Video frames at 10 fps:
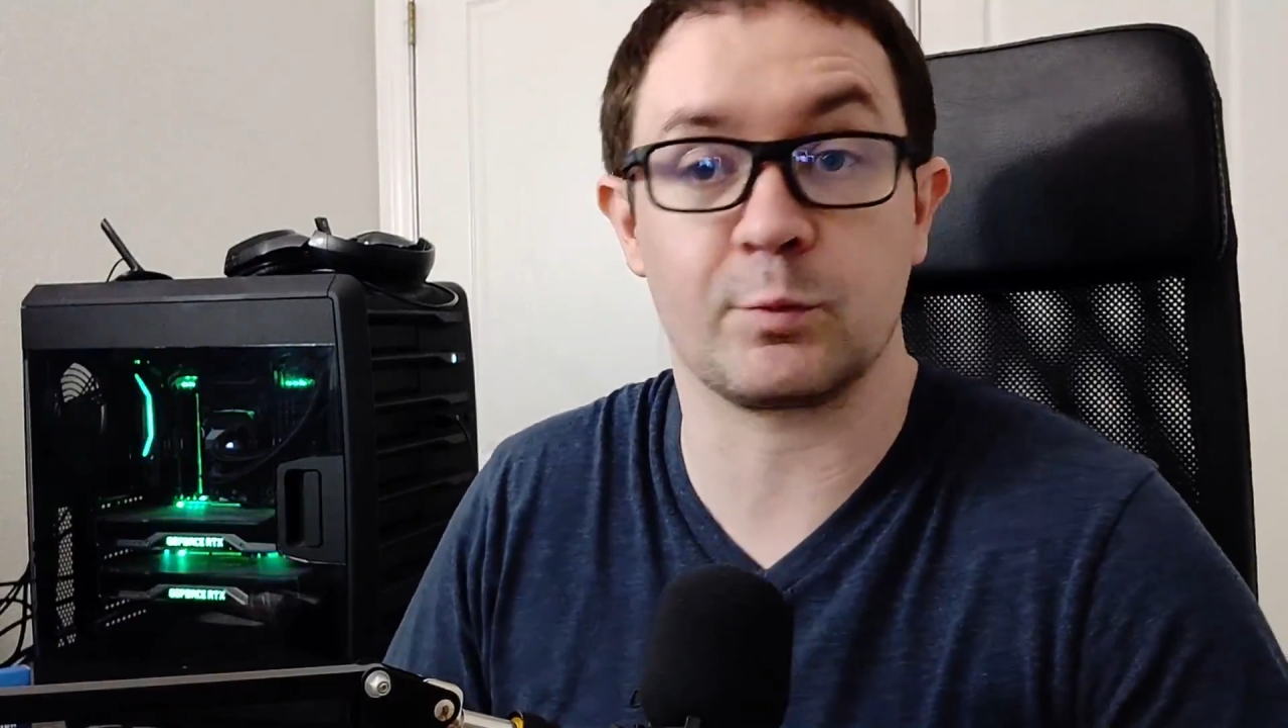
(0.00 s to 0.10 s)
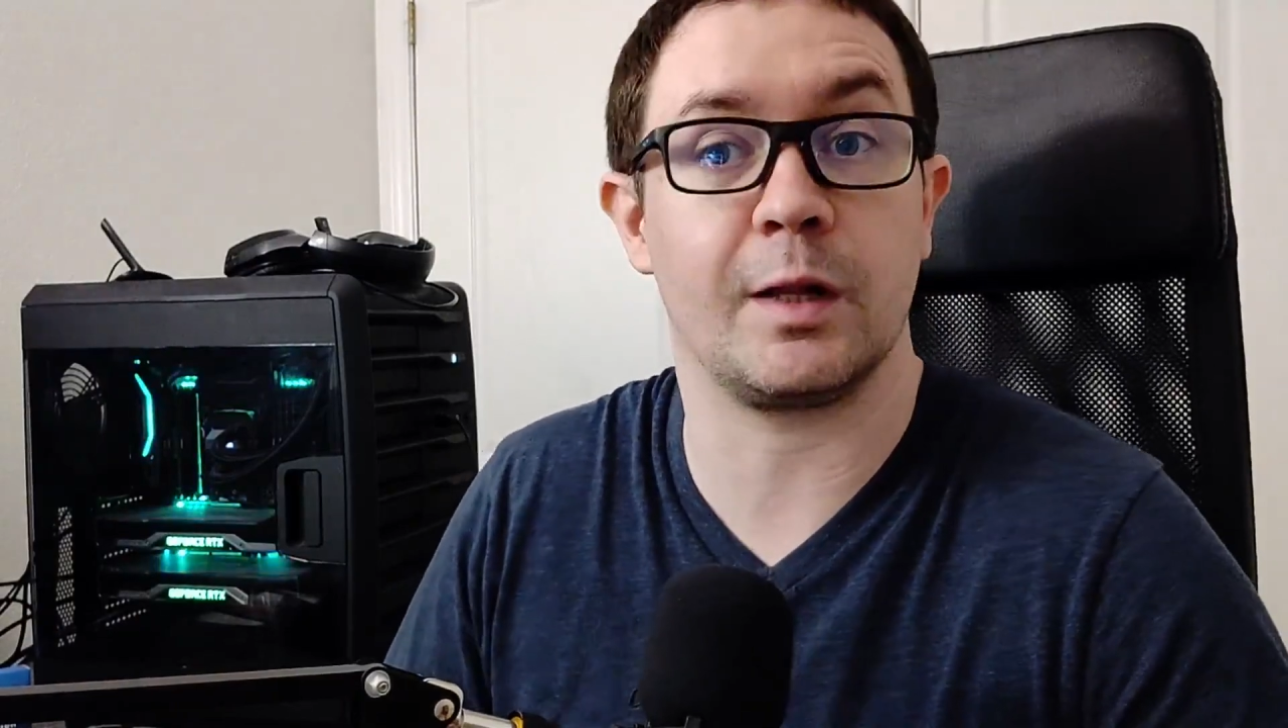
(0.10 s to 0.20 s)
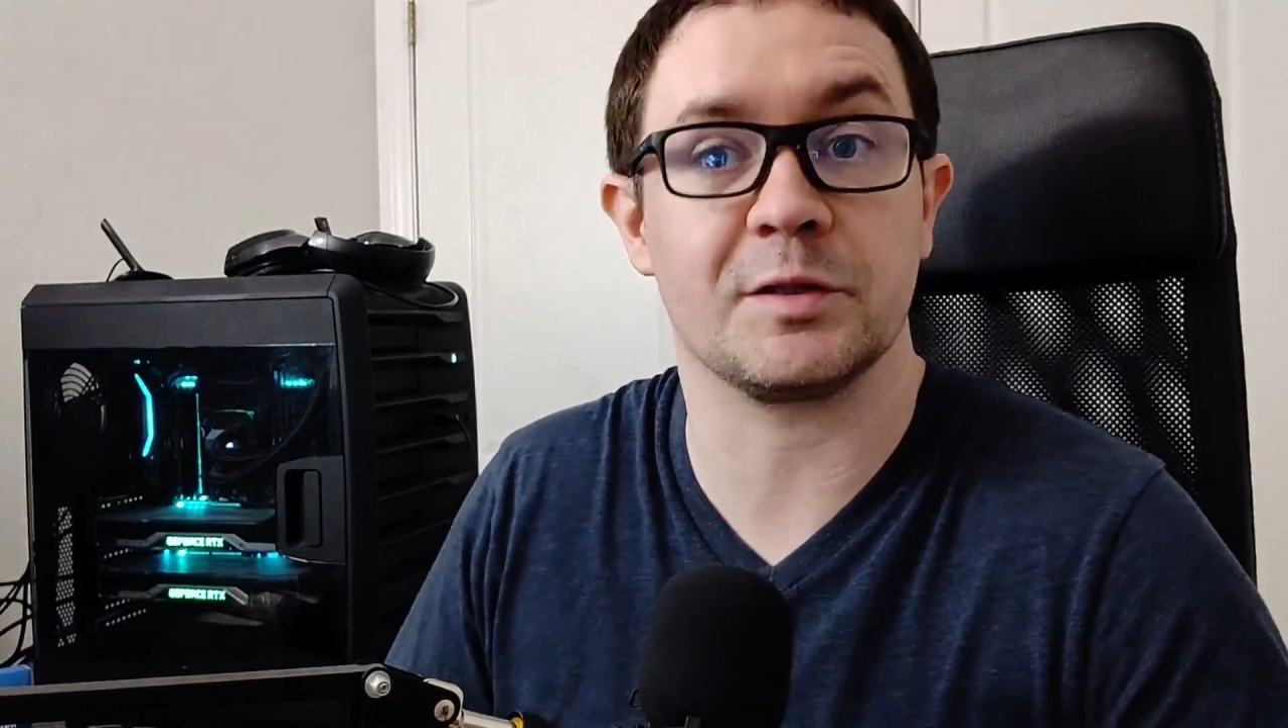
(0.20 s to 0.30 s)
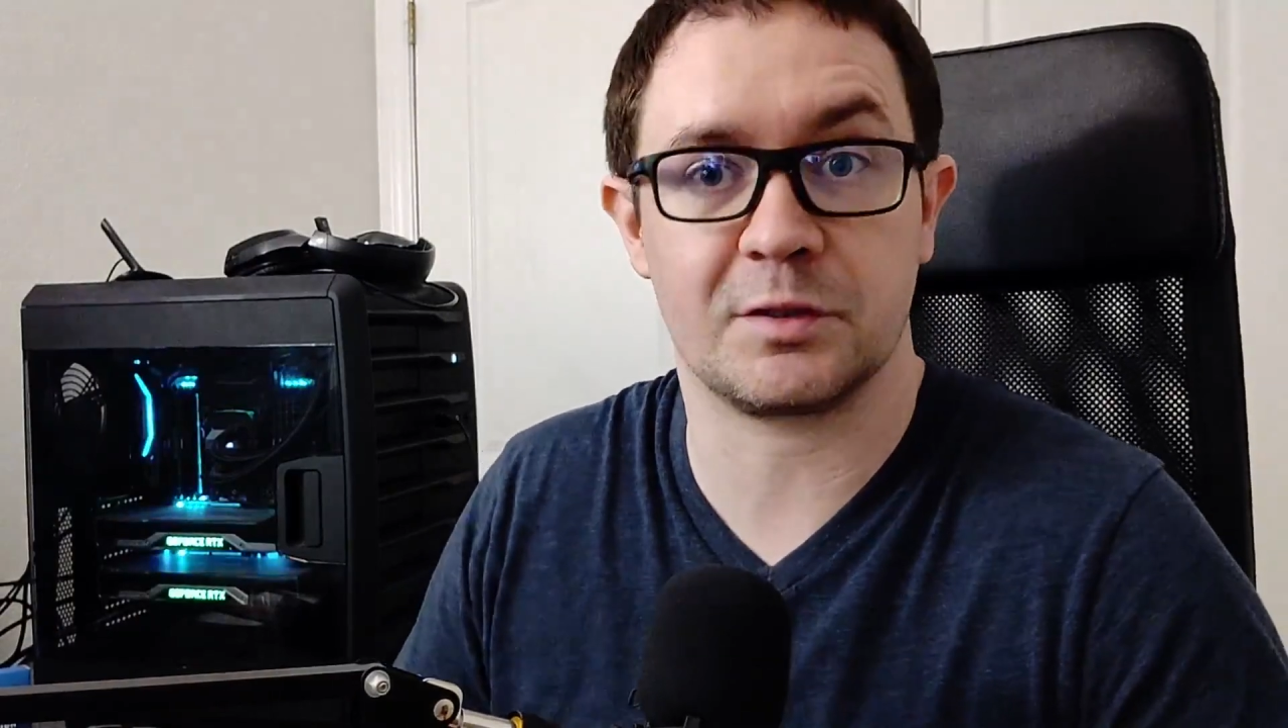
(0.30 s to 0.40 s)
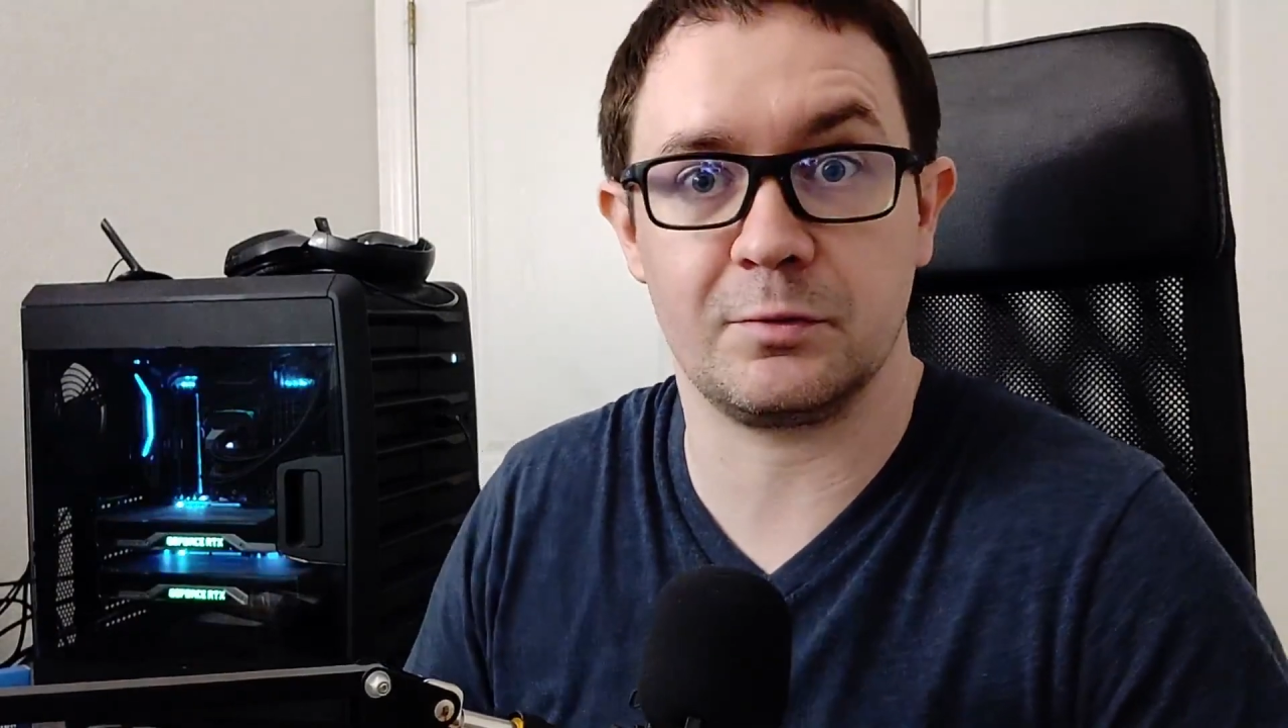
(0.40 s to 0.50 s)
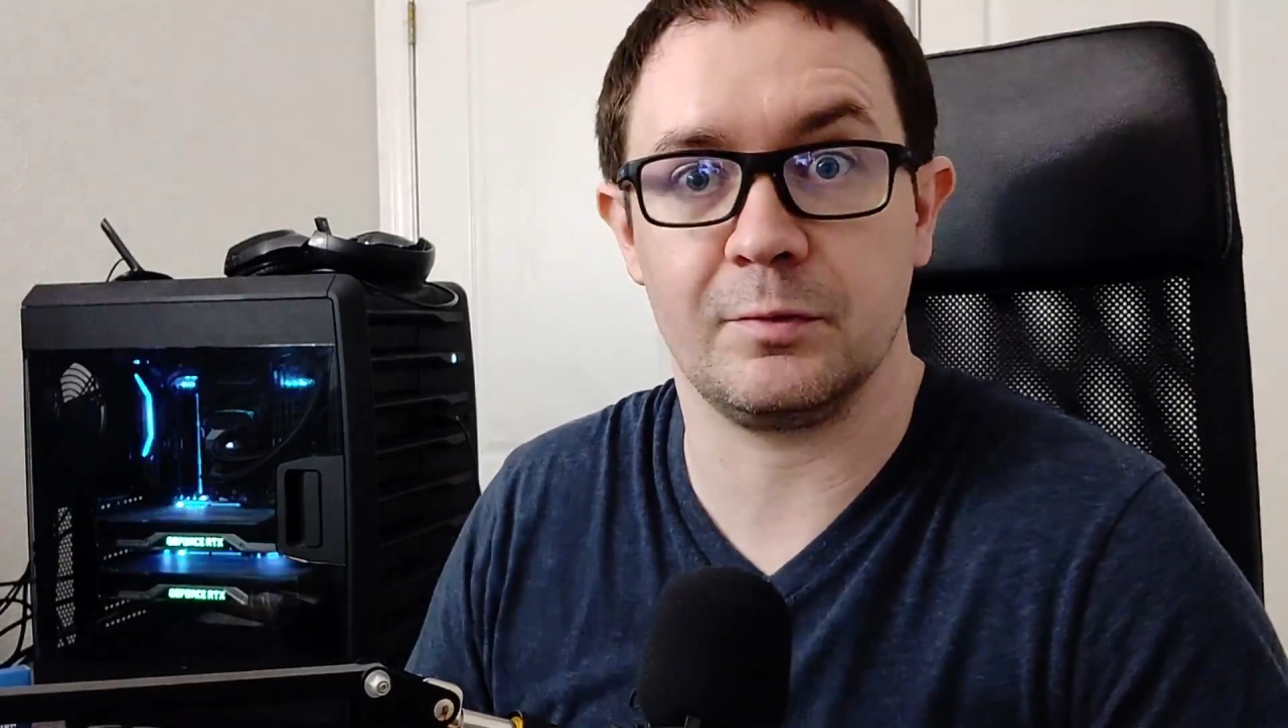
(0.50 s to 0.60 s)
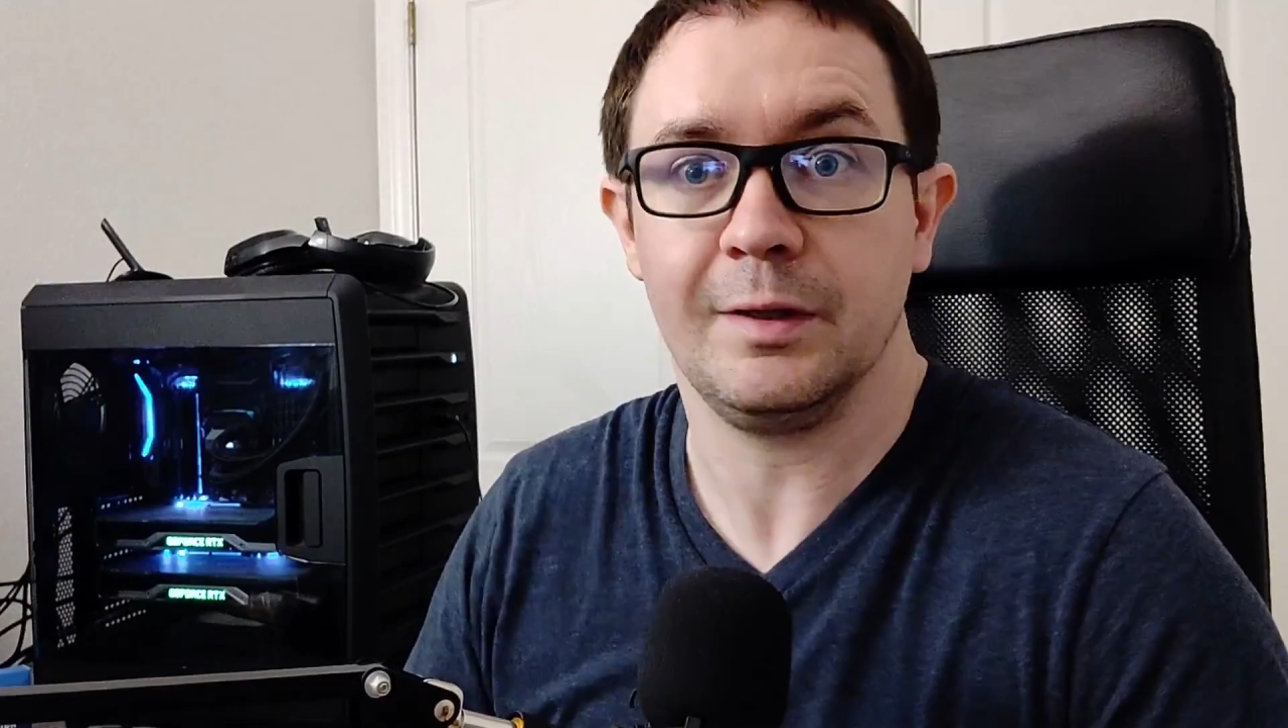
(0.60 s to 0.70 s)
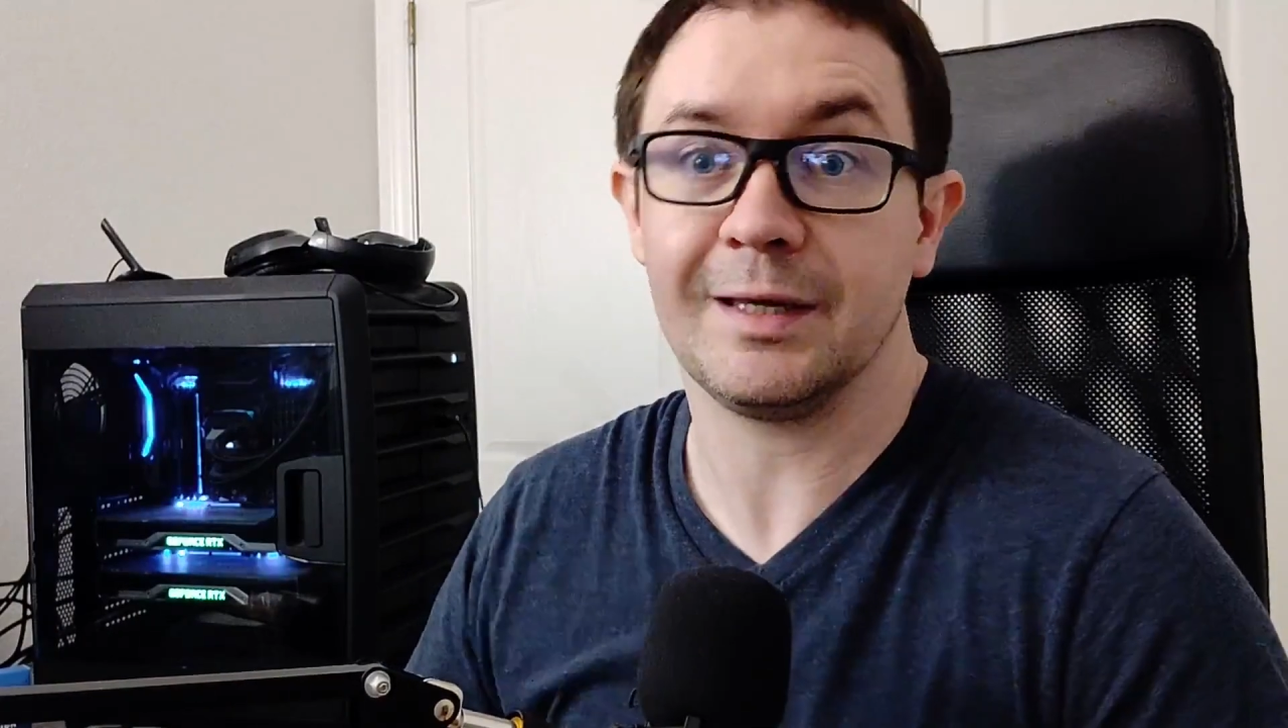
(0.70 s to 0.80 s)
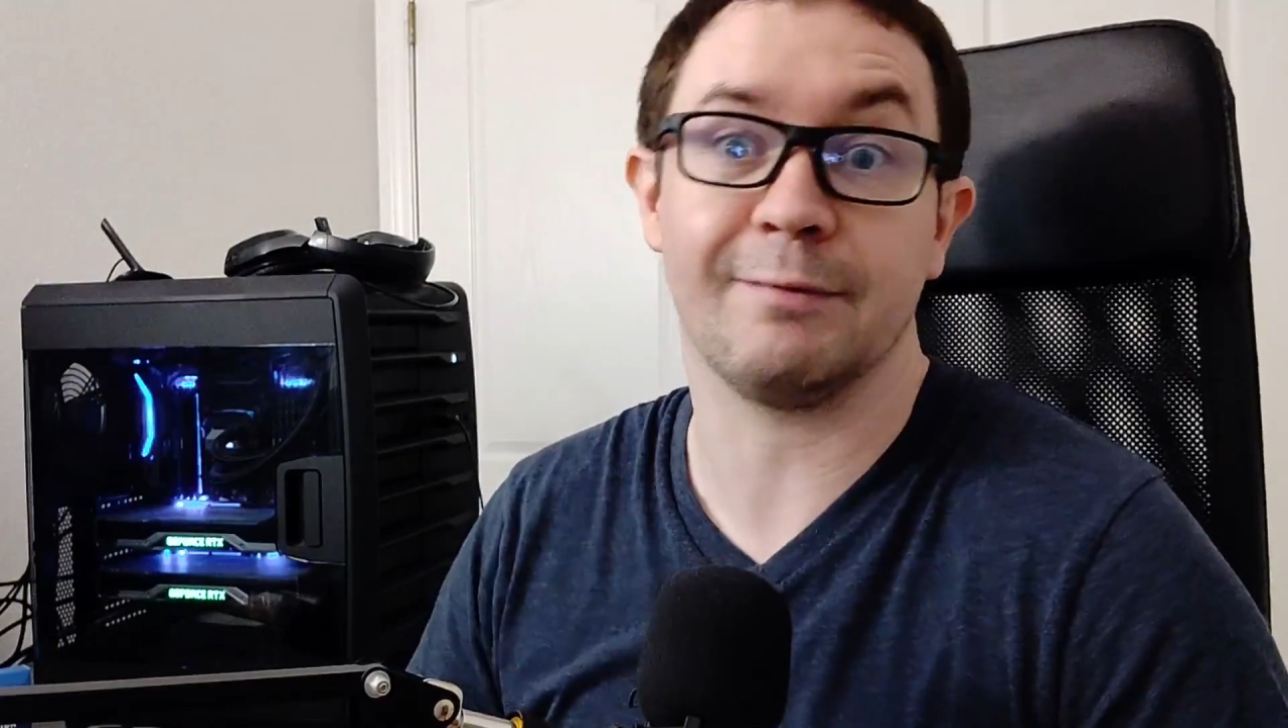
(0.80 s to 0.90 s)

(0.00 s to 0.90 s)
as well as to